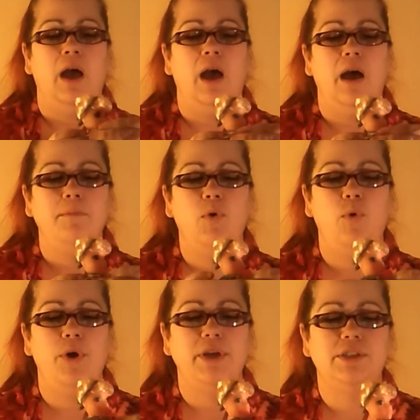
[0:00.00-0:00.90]
I'm
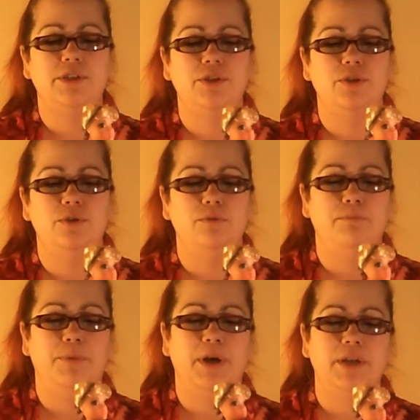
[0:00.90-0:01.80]
going to
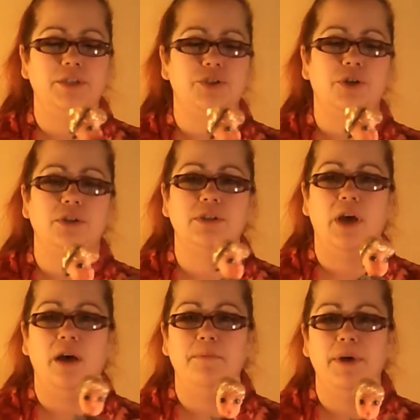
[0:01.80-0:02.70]
bunch her
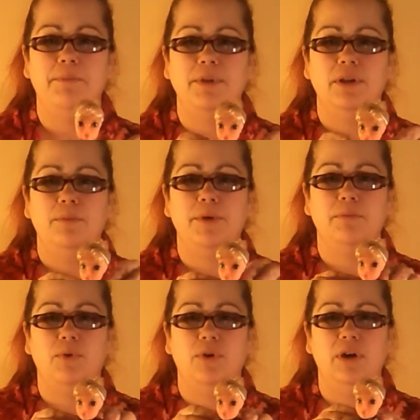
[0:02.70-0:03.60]
top up a little bit
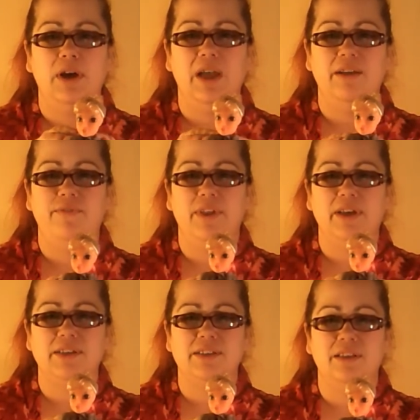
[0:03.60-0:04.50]
more. I kind of feel
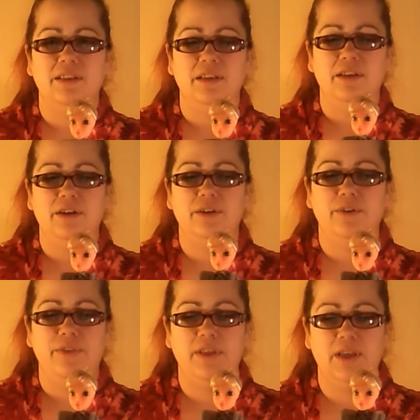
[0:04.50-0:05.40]
like it's a
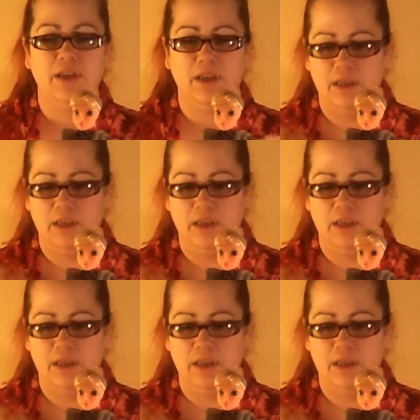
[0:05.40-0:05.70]
little thick.